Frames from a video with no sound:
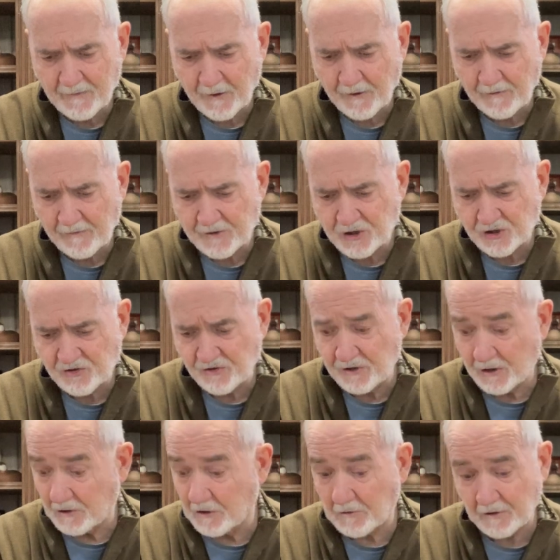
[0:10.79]
or just
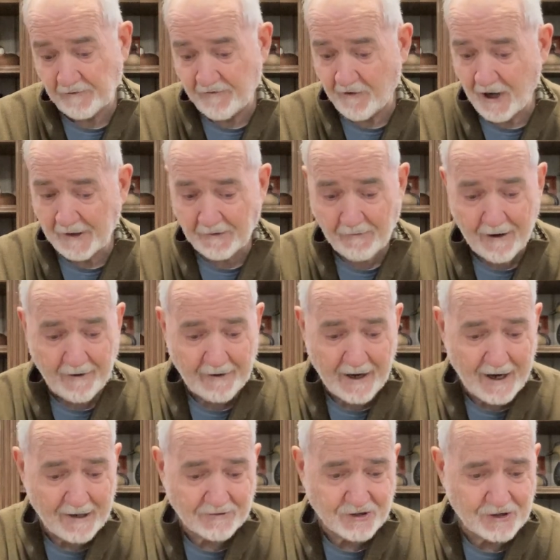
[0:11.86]
literally find around the
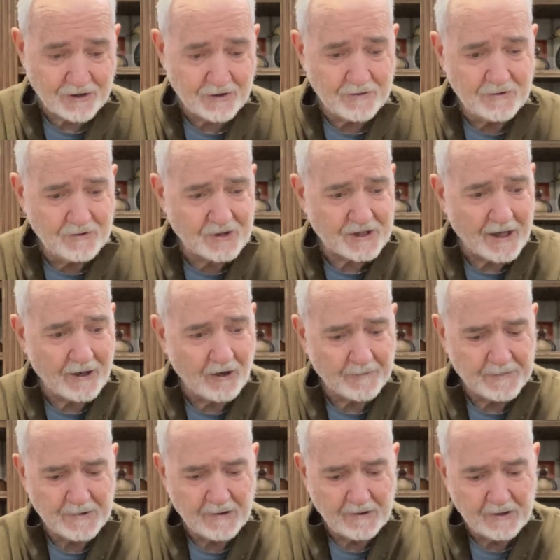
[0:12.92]
house and use that help
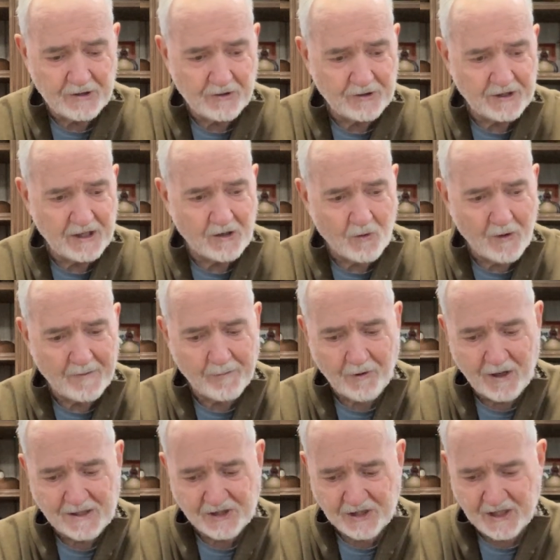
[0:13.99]
you in your decoy
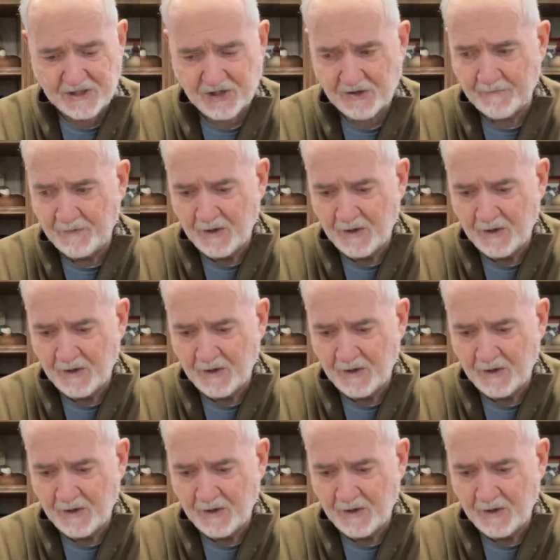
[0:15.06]
process.